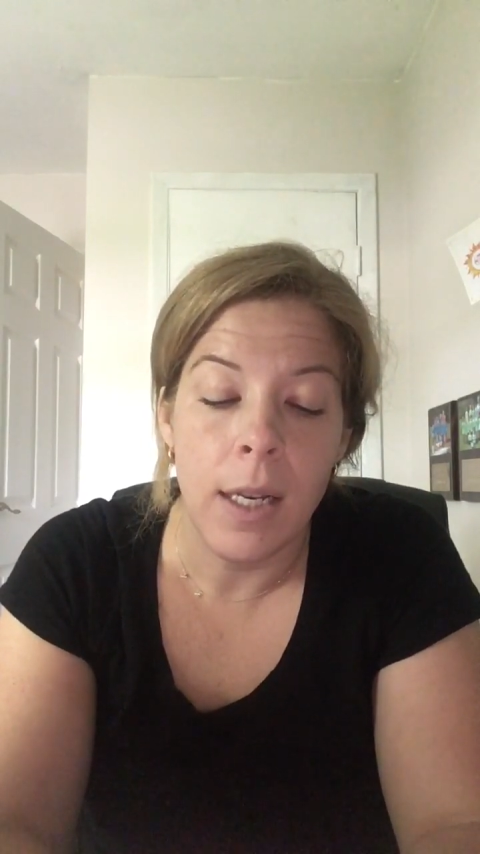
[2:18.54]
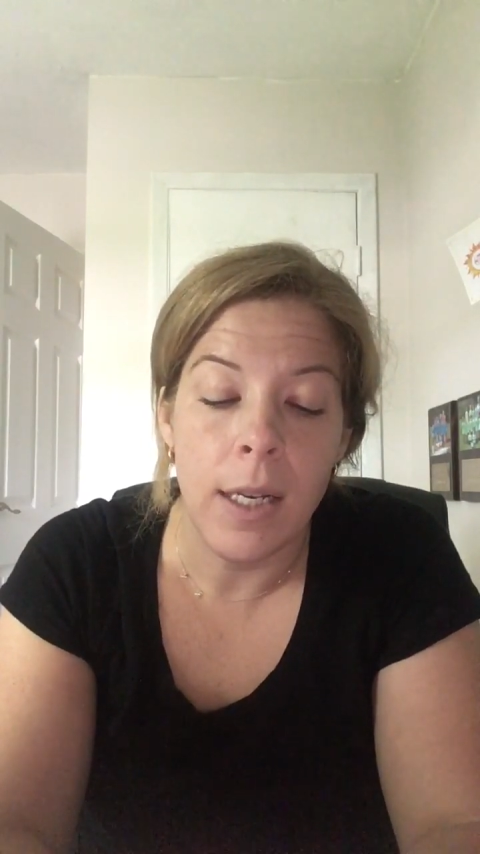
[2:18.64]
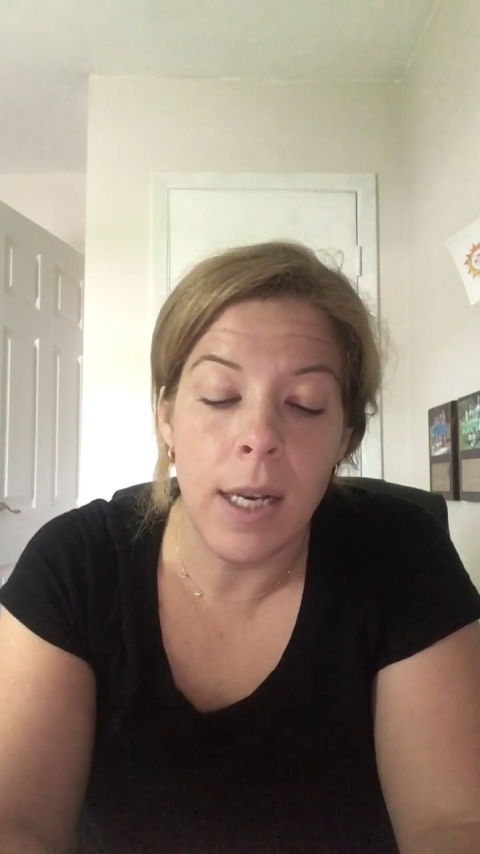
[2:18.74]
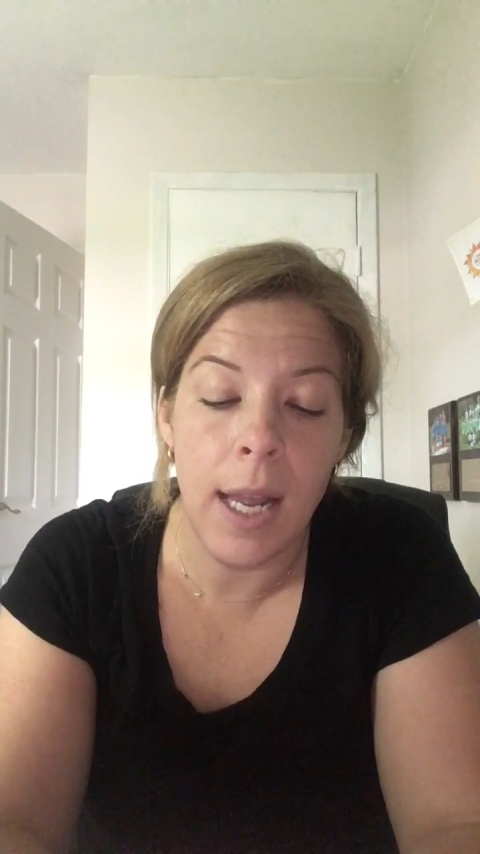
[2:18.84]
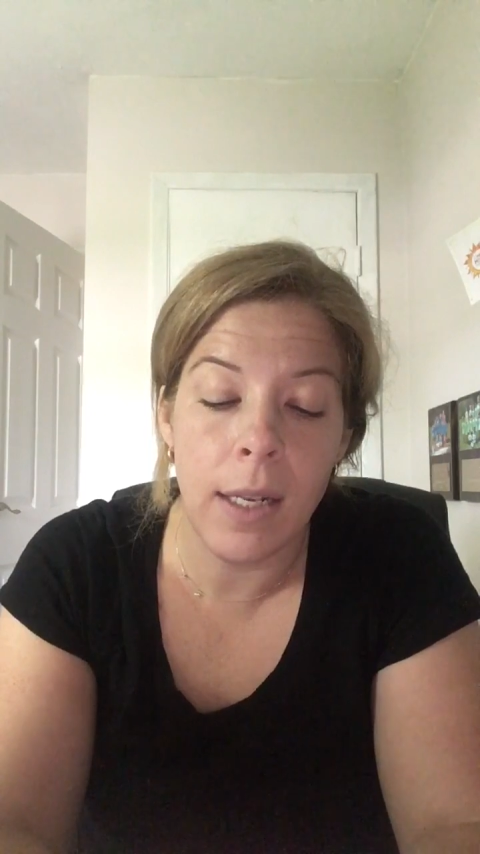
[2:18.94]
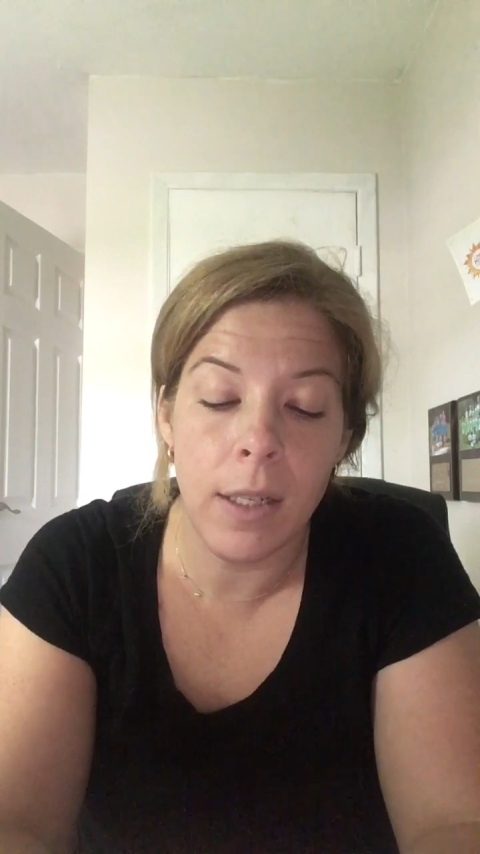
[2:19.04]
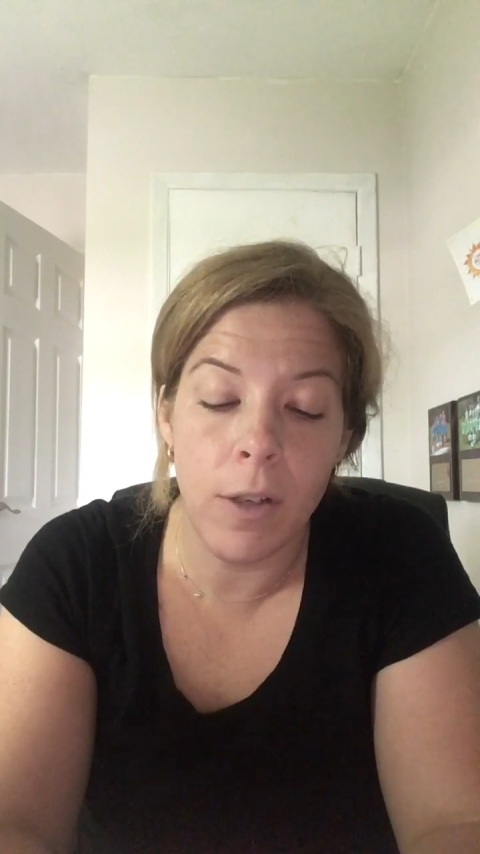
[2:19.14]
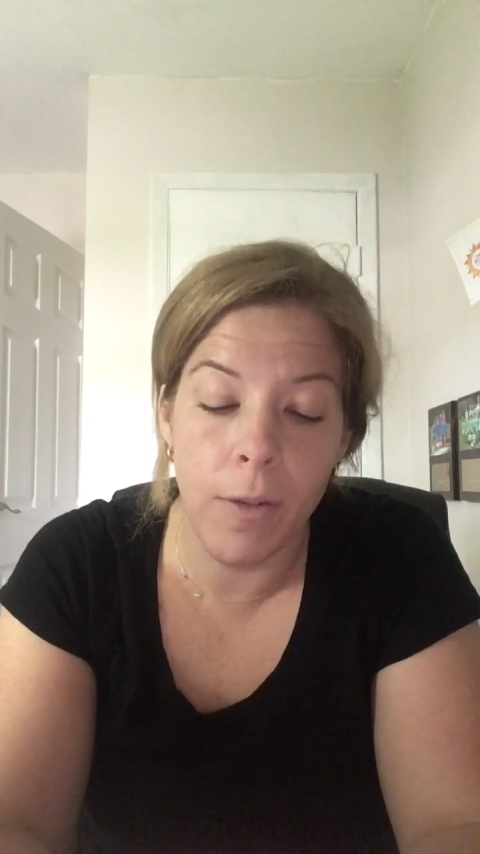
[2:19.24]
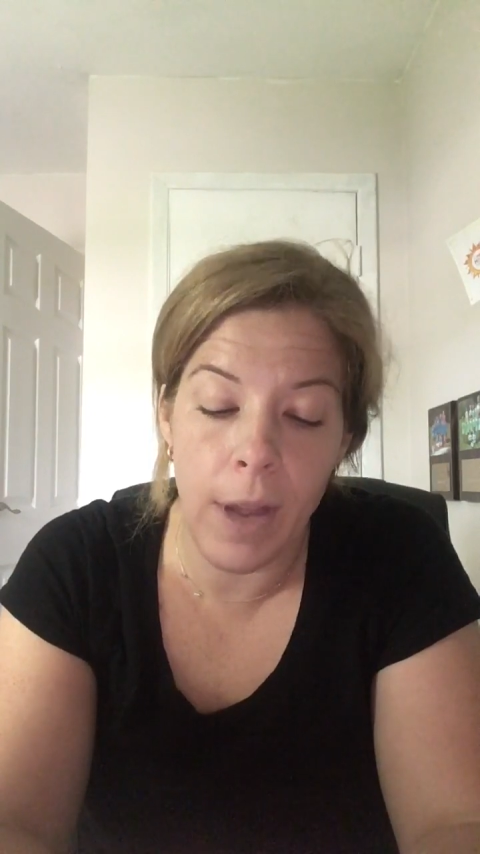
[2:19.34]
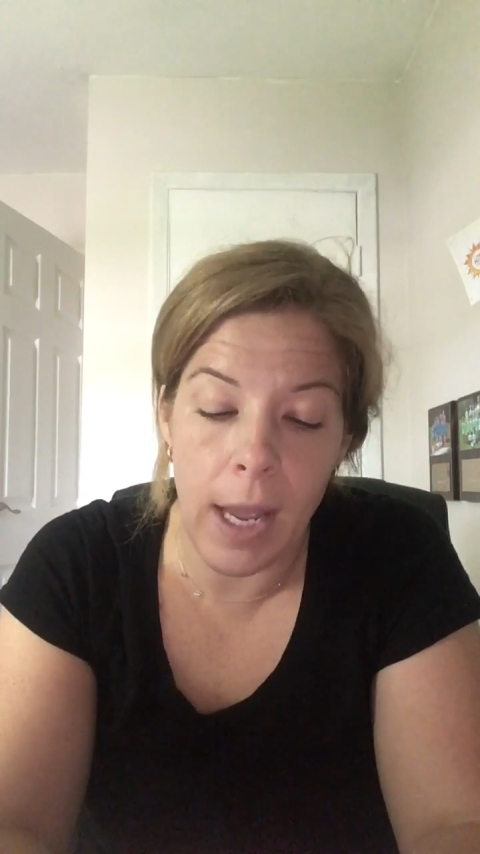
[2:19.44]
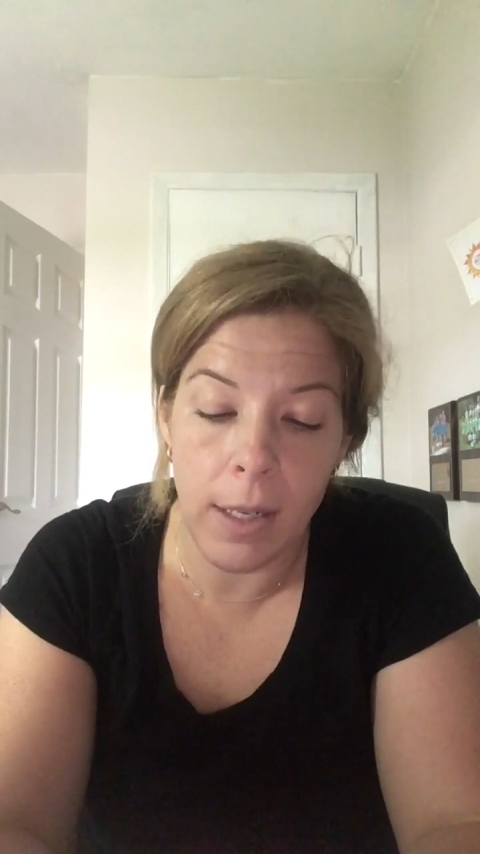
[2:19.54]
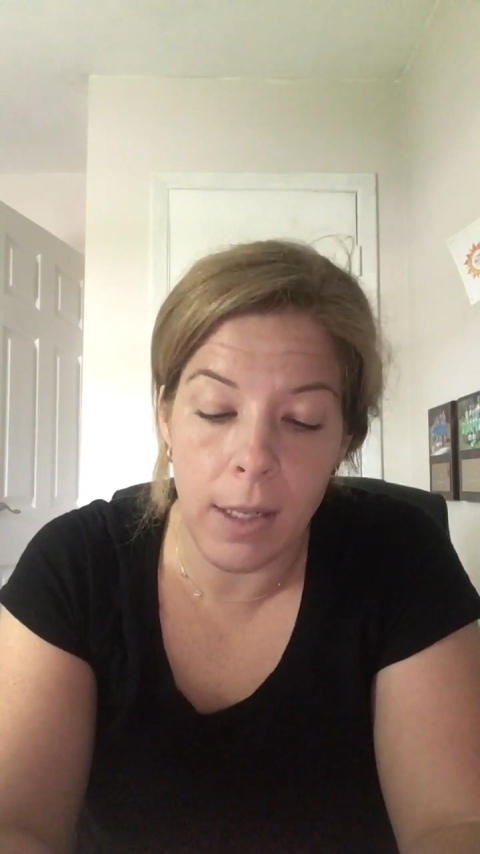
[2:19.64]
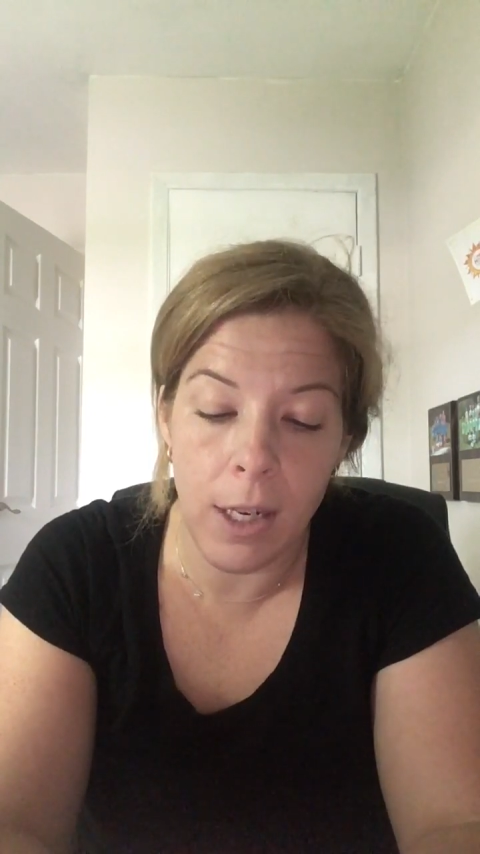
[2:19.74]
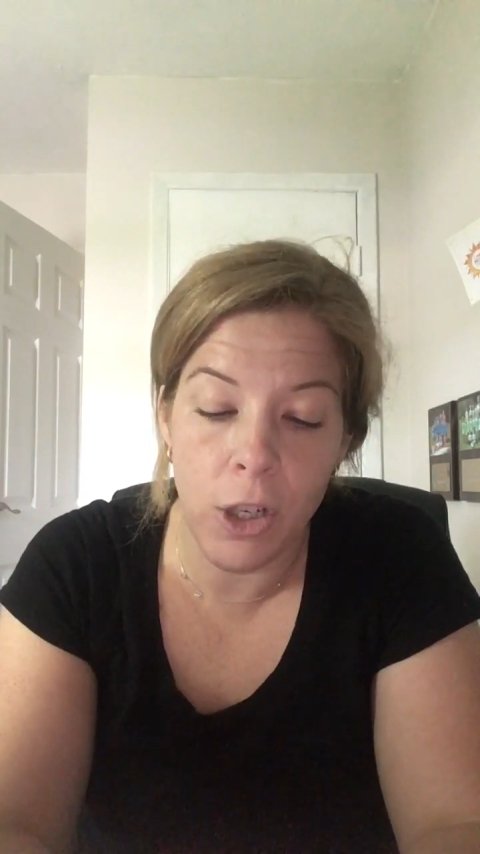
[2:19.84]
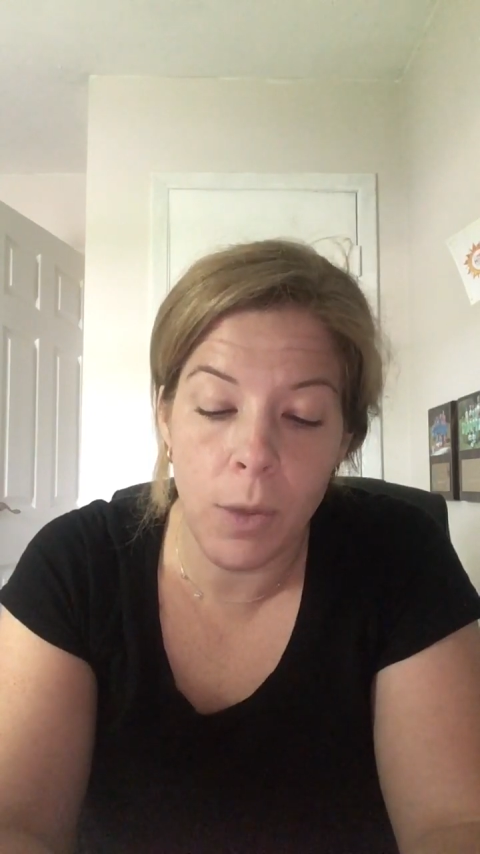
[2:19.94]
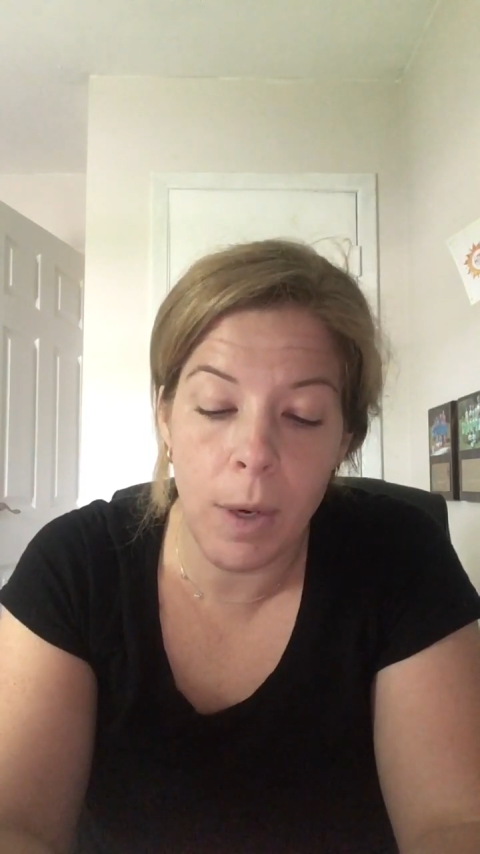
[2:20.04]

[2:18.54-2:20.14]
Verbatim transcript: Not so fast. I just